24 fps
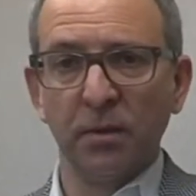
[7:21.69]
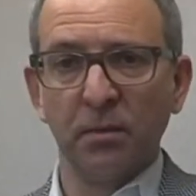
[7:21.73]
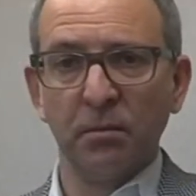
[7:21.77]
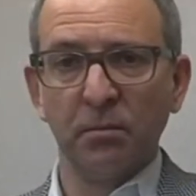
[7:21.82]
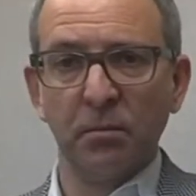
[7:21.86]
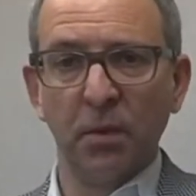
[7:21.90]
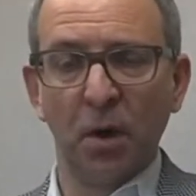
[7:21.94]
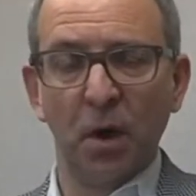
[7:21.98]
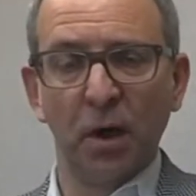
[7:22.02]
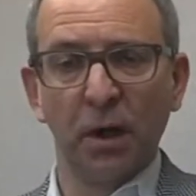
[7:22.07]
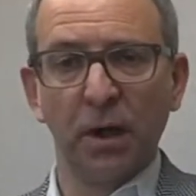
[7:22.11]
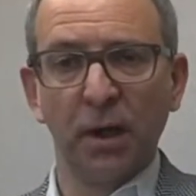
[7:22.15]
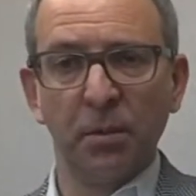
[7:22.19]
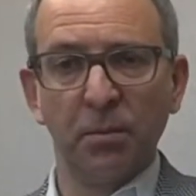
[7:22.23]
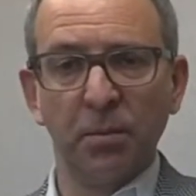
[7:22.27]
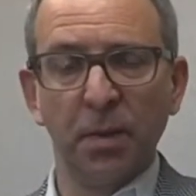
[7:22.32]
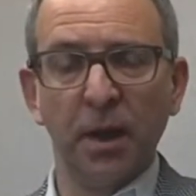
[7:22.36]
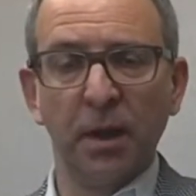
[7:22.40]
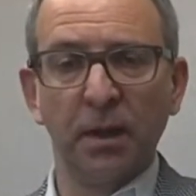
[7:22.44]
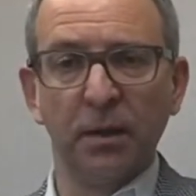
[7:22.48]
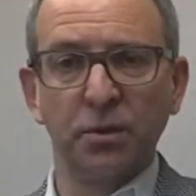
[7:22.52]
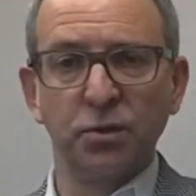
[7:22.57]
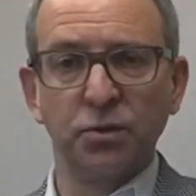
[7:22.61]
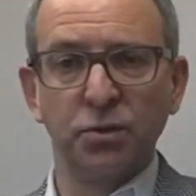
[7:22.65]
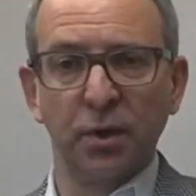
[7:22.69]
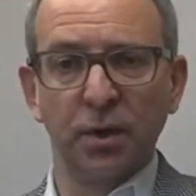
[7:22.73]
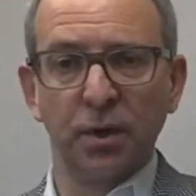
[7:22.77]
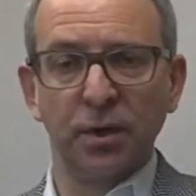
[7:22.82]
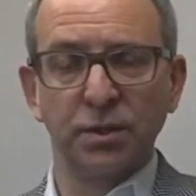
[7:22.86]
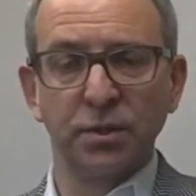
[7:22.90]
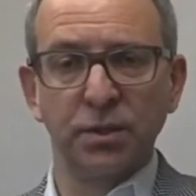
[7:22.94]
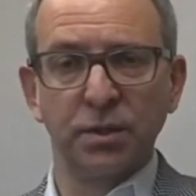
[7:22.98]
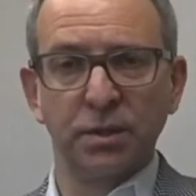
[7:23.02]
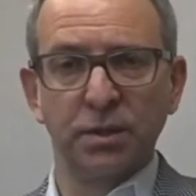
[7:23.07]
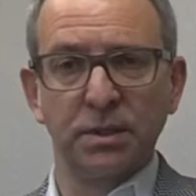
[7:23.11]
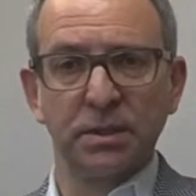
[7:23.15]
market
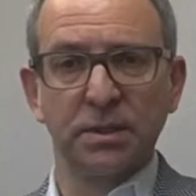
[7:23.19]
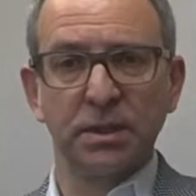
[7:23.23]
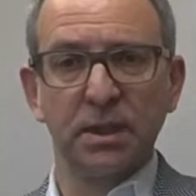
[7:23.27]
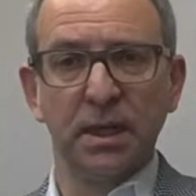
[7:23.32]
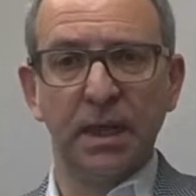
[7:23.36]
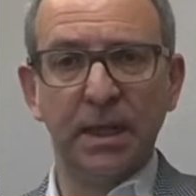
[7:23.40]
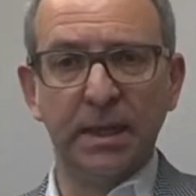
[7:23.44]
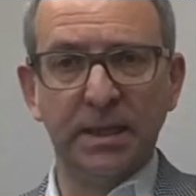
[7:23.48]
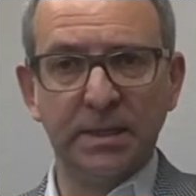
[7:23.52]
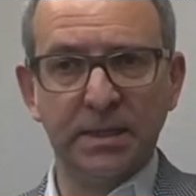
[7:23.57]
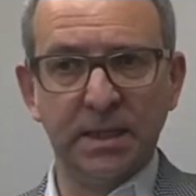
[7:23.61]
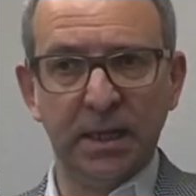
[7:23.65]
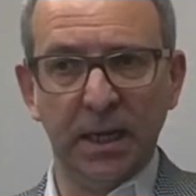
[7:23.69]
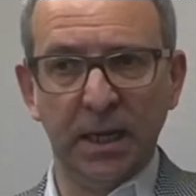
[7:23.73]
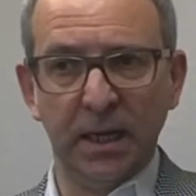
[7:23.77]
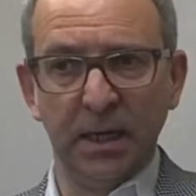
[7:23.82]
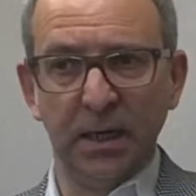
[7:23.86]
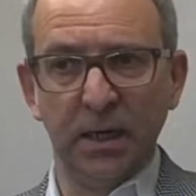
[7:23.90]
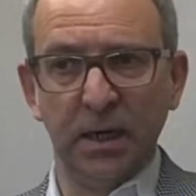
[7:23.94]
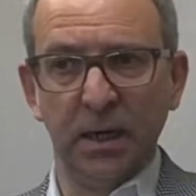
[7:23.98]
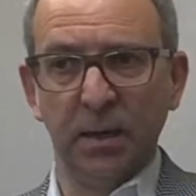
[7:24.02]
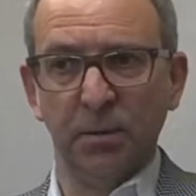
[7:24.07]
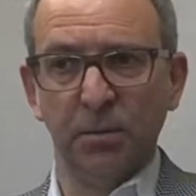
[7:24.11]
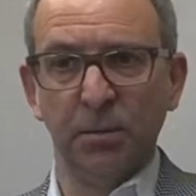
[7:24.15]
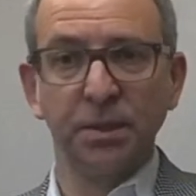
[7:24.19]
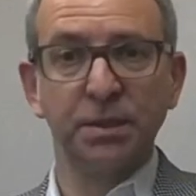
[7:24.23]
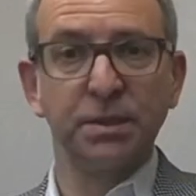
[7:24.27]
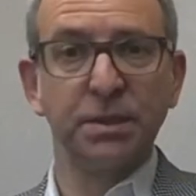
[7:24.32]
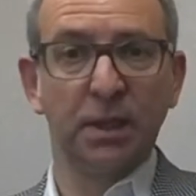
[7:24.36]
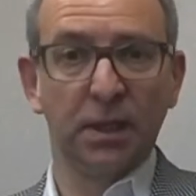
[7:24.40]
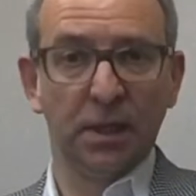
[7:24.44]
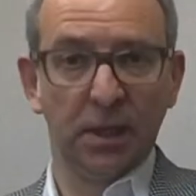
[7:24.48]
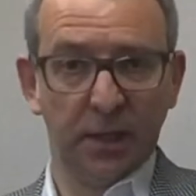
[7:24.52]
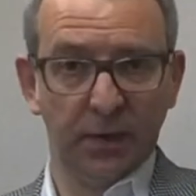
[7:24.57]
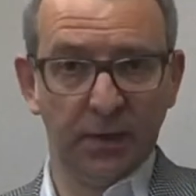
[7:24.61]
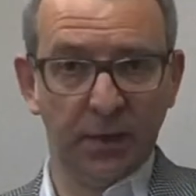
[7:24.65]
penetrations into India,
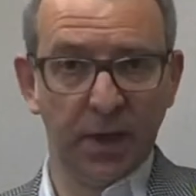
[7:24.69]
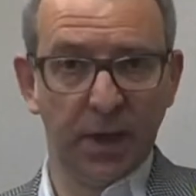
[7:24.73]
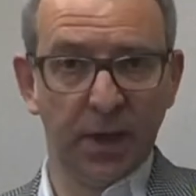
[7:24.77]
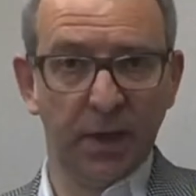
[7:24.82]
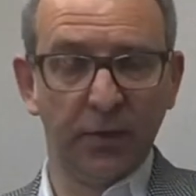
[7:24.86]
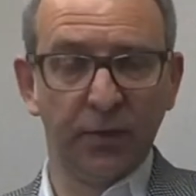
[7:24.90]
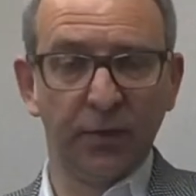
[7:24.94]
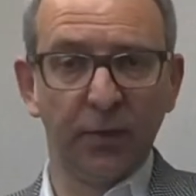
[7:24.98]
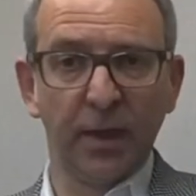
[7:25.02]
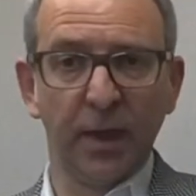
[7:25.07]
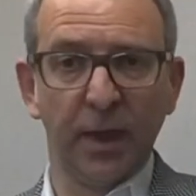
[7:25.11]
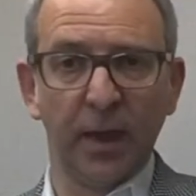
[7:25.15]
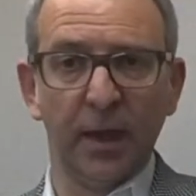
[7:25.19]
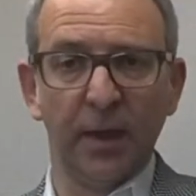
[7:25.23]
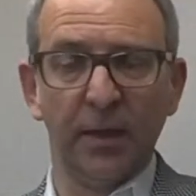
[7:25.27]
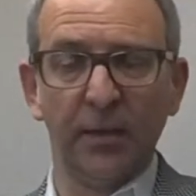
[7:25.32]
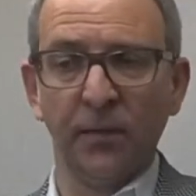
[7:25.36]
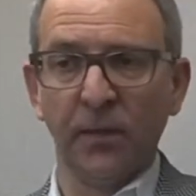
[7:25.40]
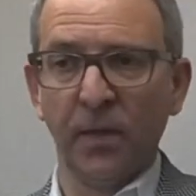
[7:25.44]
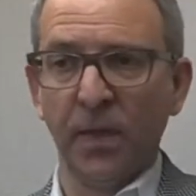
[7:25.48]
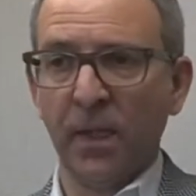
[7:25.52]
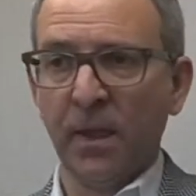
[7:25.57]
particularly in the healthcare,